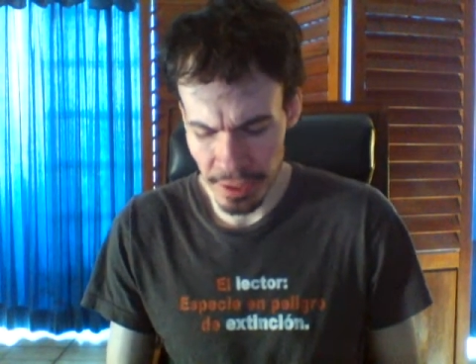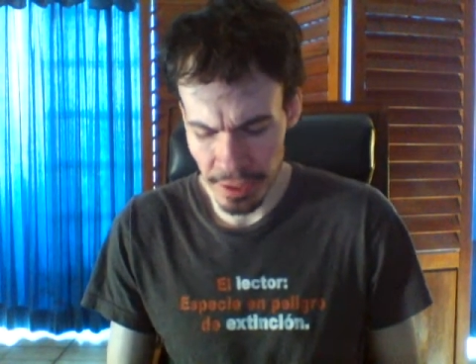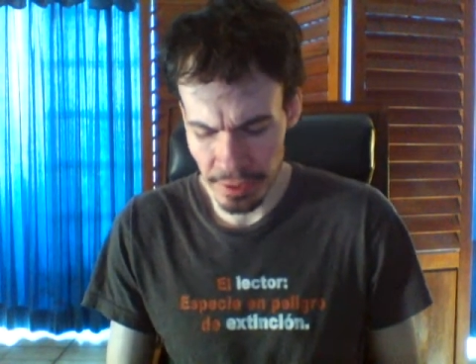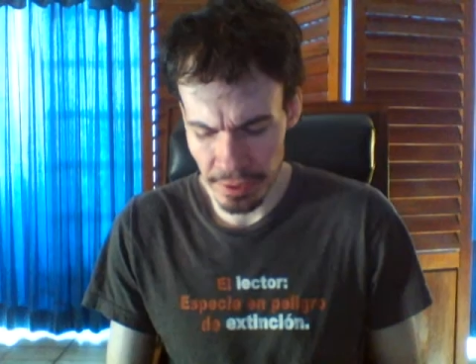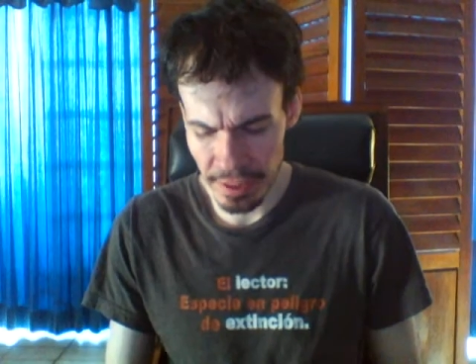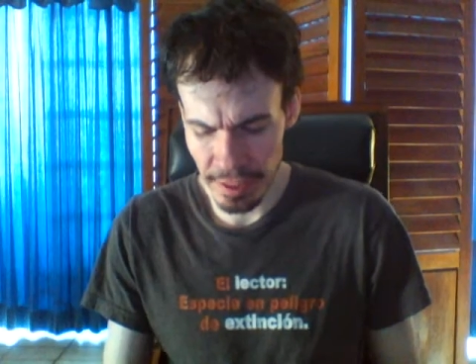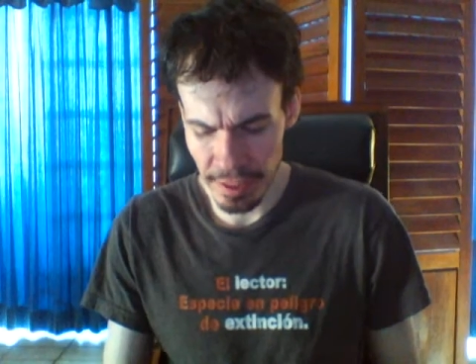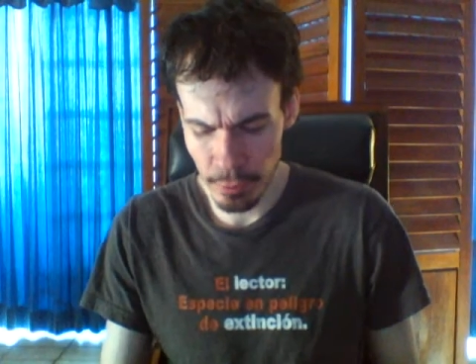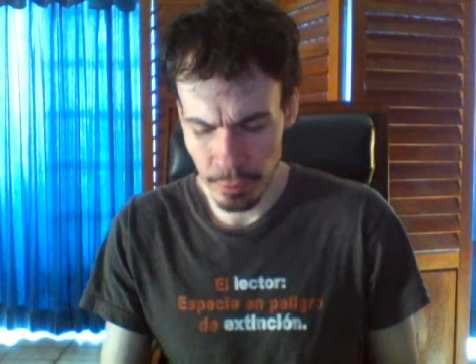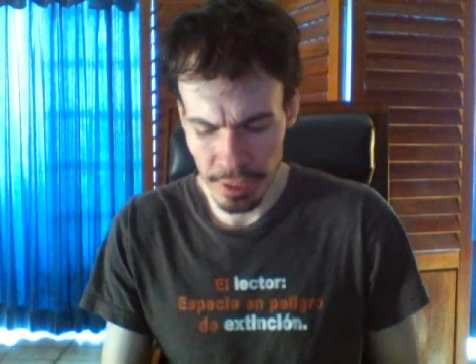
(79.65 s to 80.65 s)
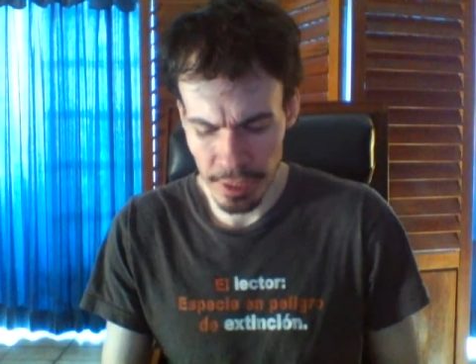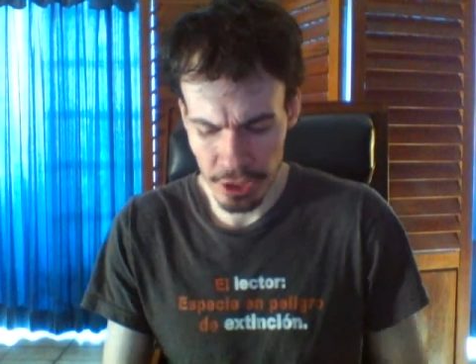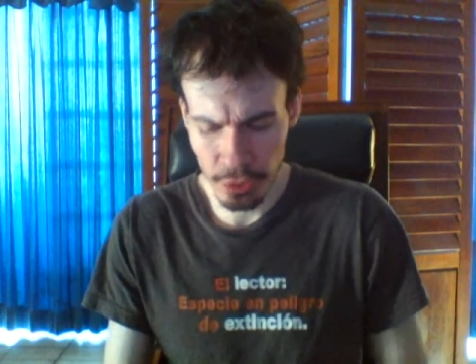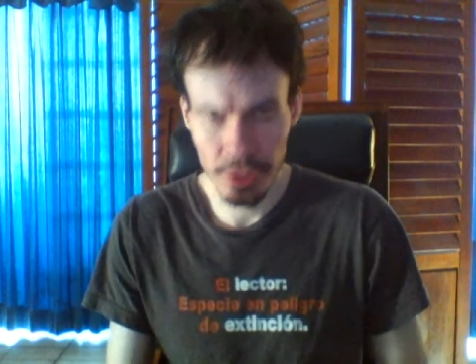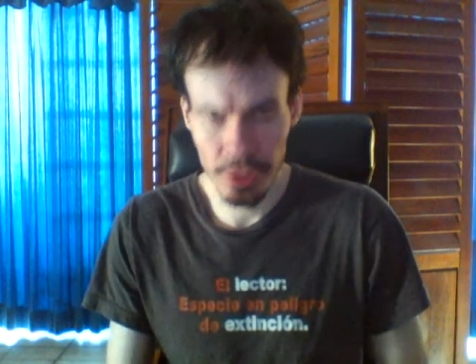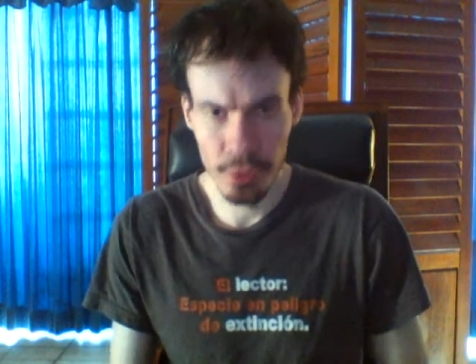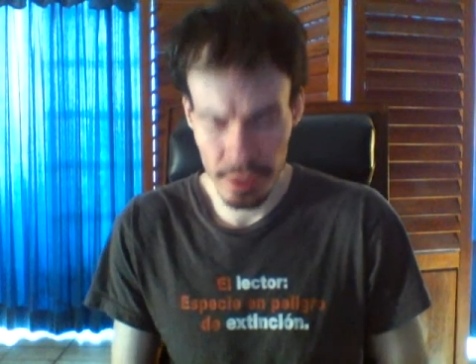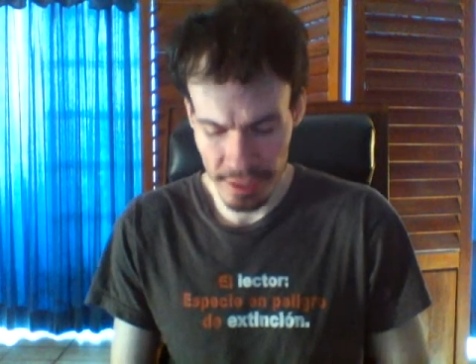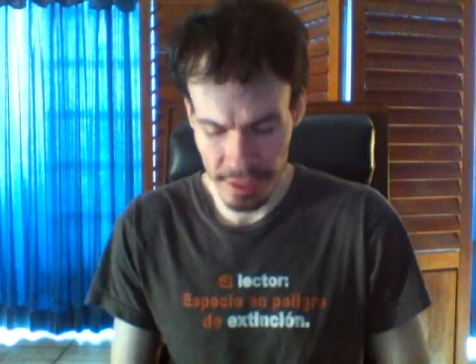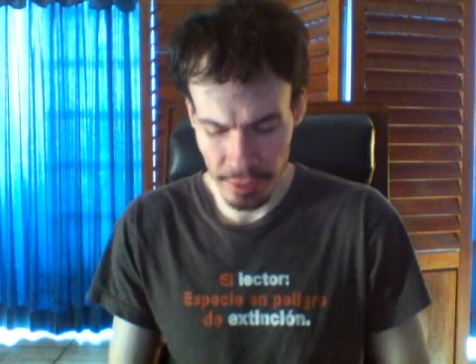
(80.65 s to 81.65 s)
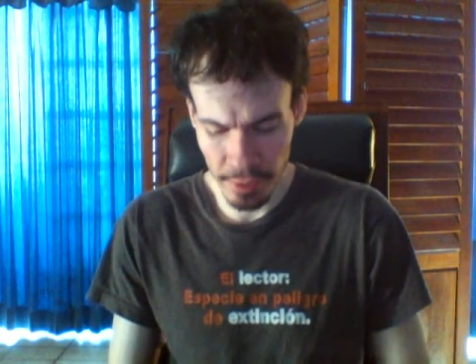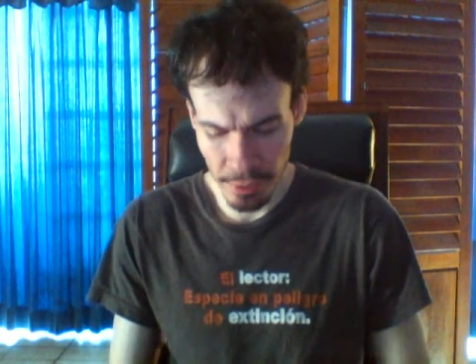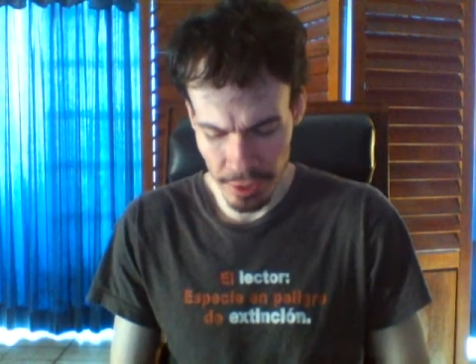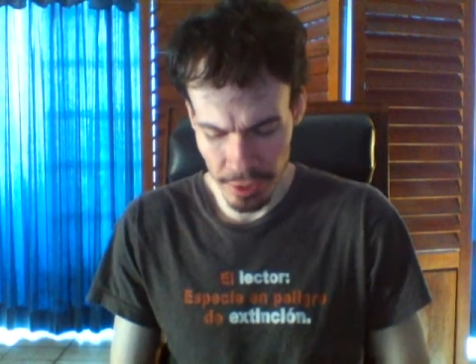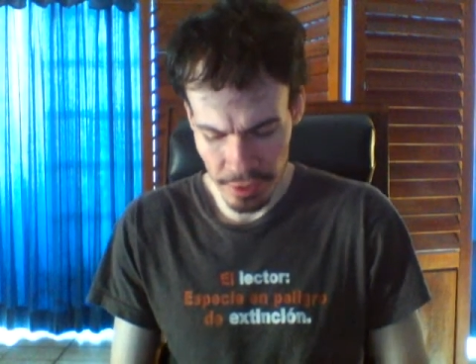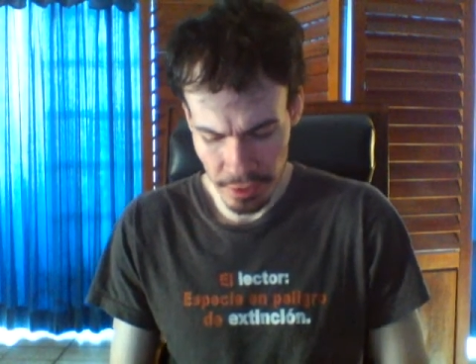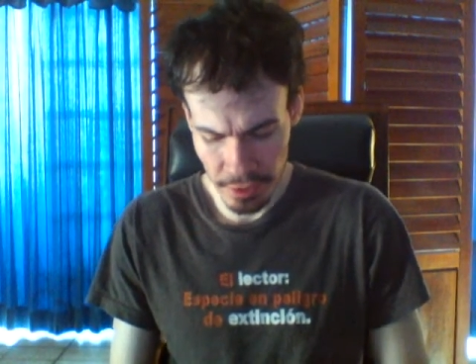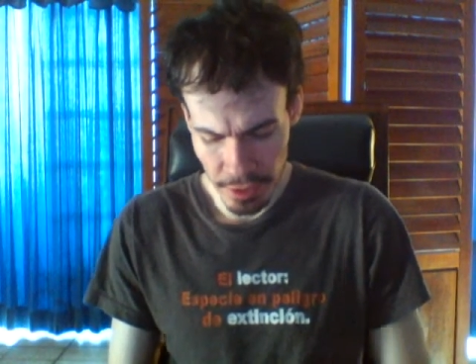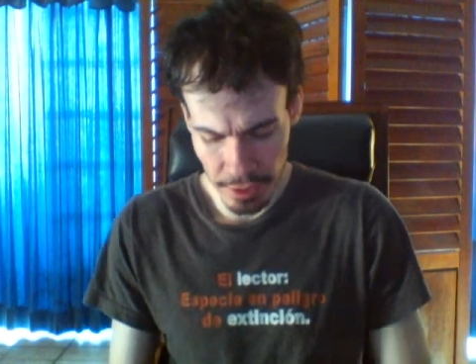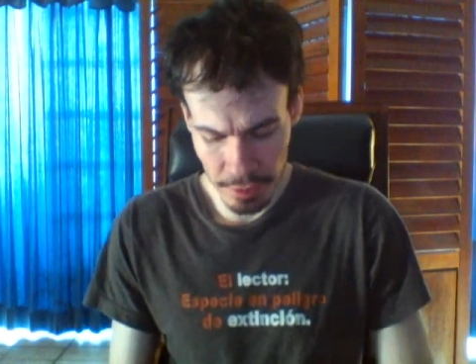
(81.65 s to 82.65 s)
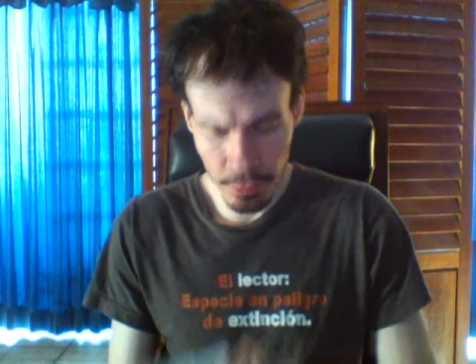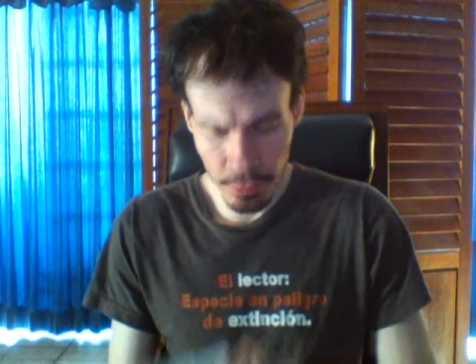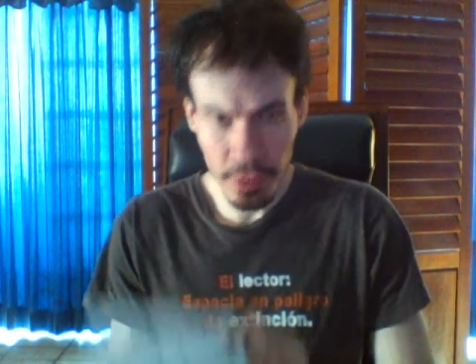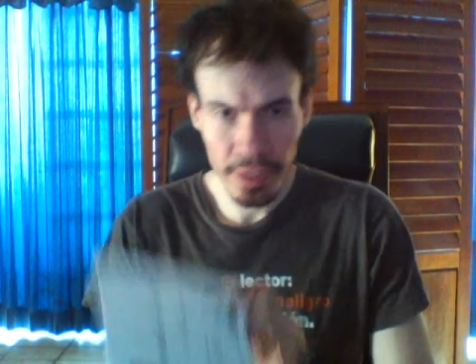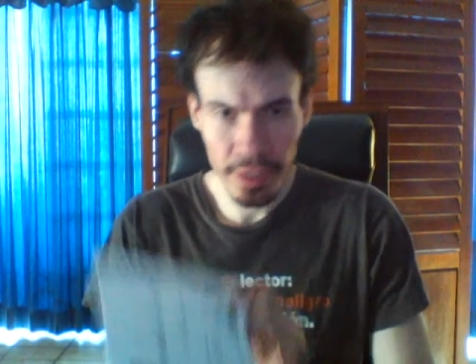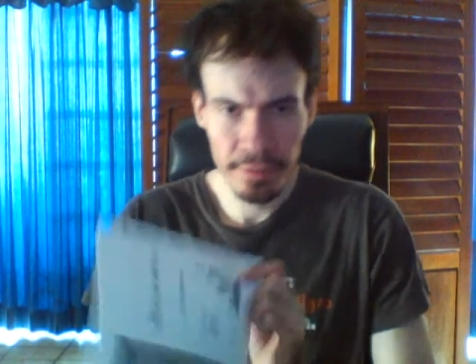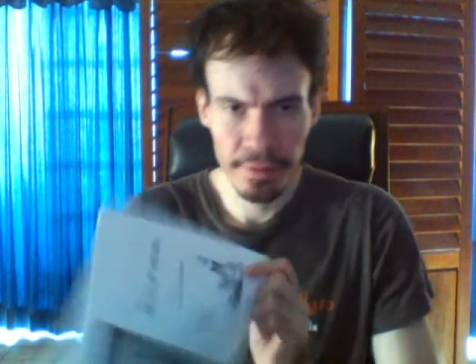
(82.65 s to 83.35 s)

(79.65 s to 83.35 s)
and there that I will be showing you as I review this book.